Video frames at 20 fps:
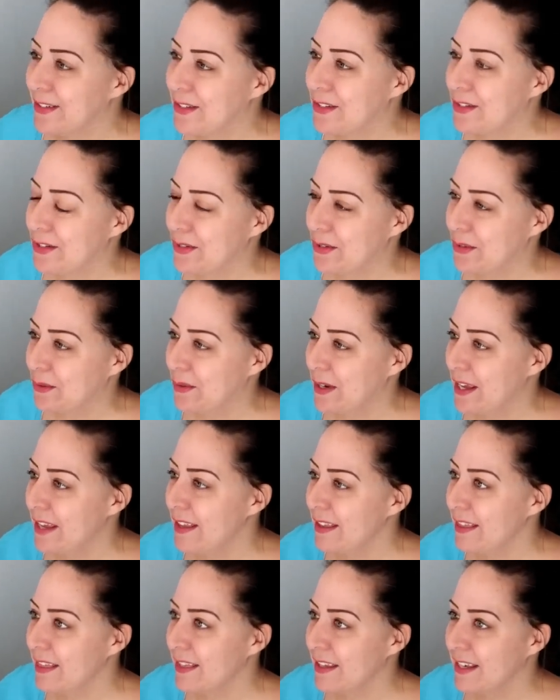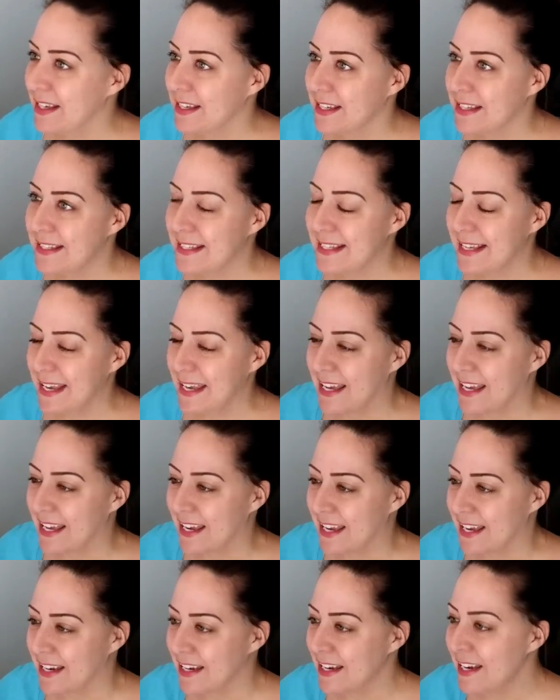Judith is
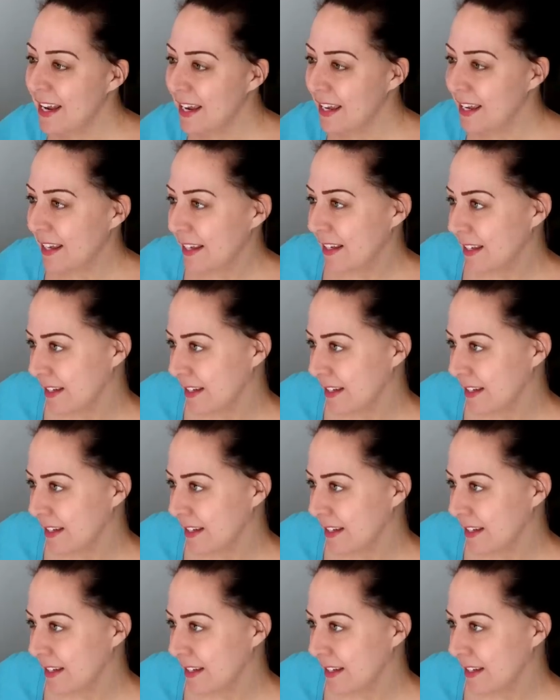in,